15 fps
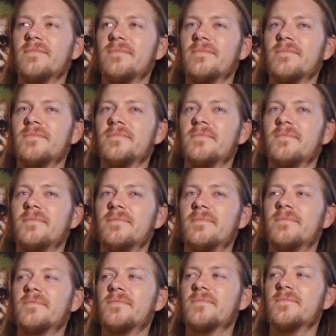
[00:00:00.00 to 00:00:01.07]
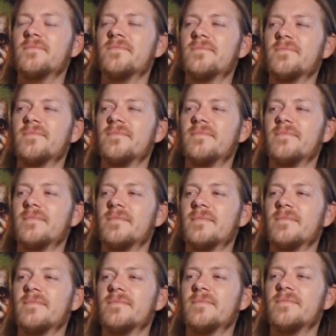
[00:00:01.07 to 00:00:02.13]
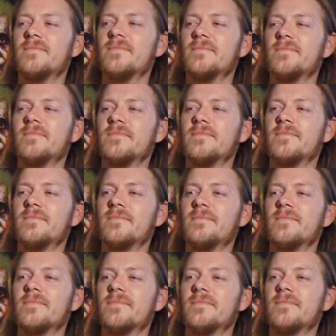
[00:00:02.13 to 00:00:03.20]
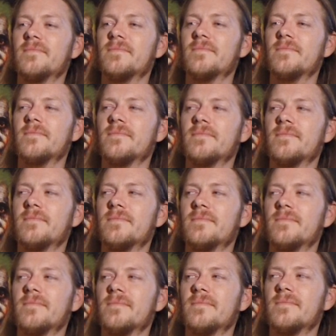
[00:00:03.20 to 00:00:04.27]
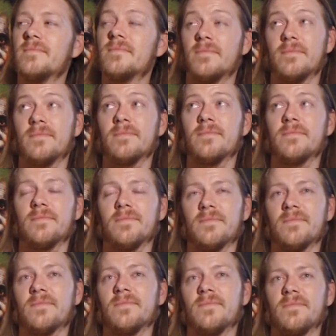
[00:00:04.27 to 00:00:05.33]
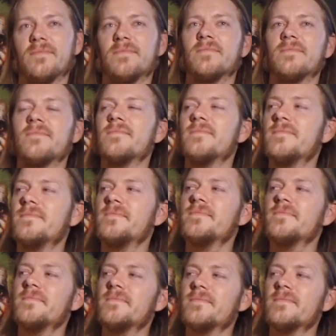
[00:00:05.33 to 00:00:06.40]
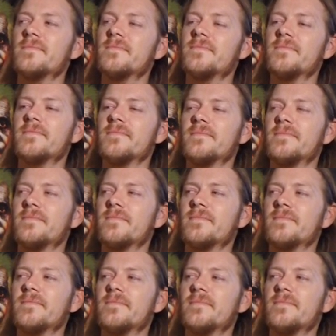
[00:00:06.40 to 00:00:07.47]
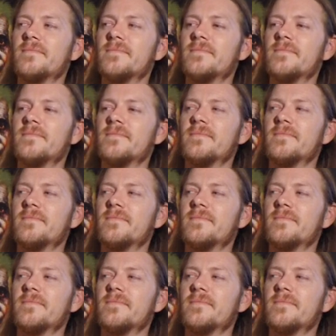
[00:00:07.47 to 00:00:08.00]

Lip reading: (silent)